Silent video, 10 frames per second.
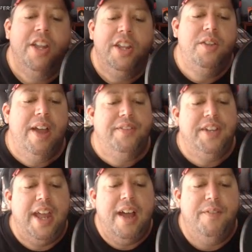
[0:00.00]
You have
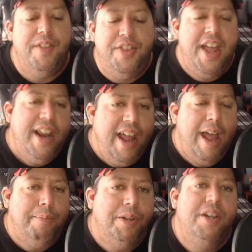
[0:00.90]
to have that
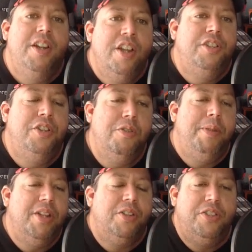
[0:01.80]
happen to
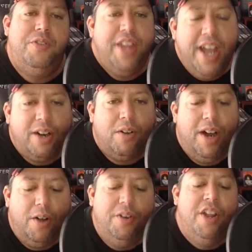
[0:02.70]
appeal to that
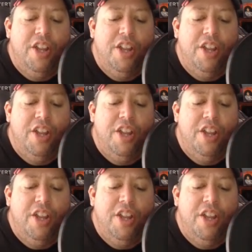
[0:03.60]
crowd.